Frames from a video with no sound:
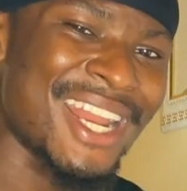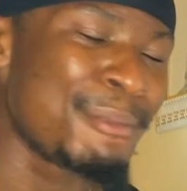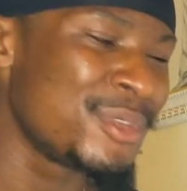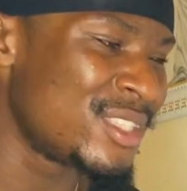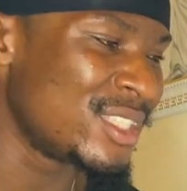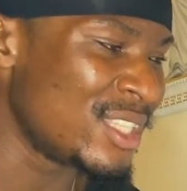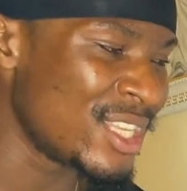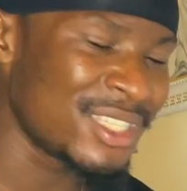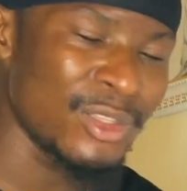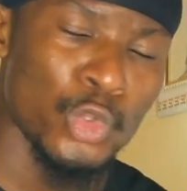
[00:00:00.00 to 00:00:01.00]
That means
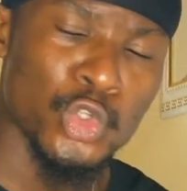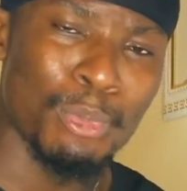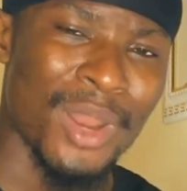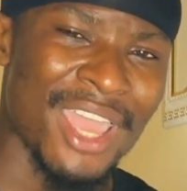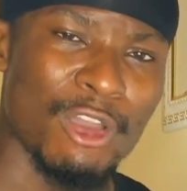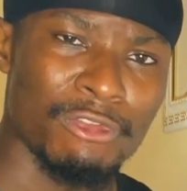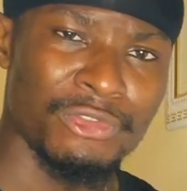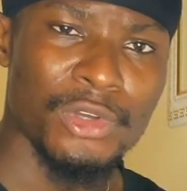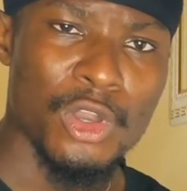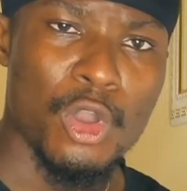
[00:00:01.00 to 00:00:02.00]
there's low supply of
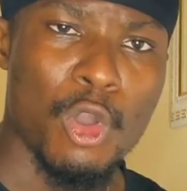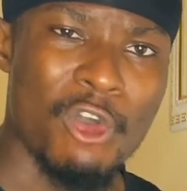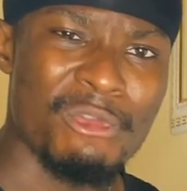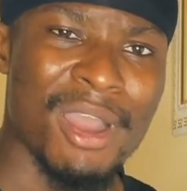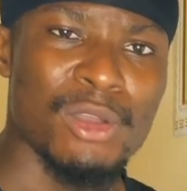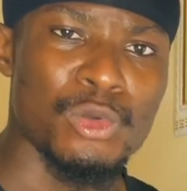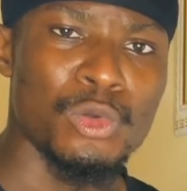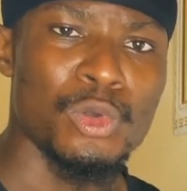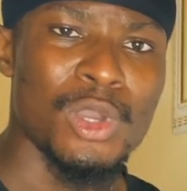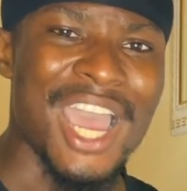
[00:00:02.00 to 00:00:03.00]

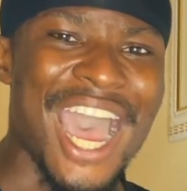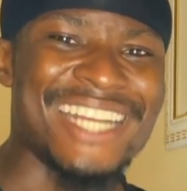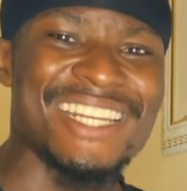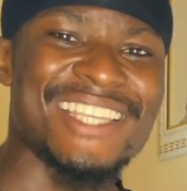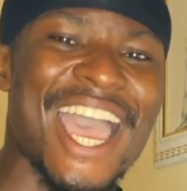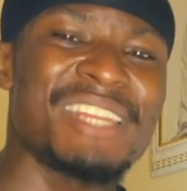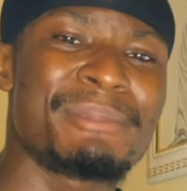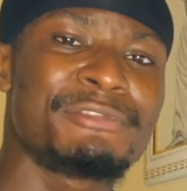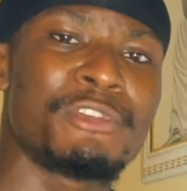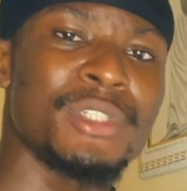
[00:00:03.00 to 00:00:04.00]
mango, and there's high
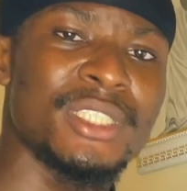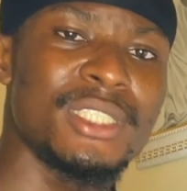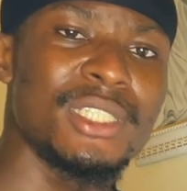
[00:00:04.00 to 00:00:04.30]
demand for it.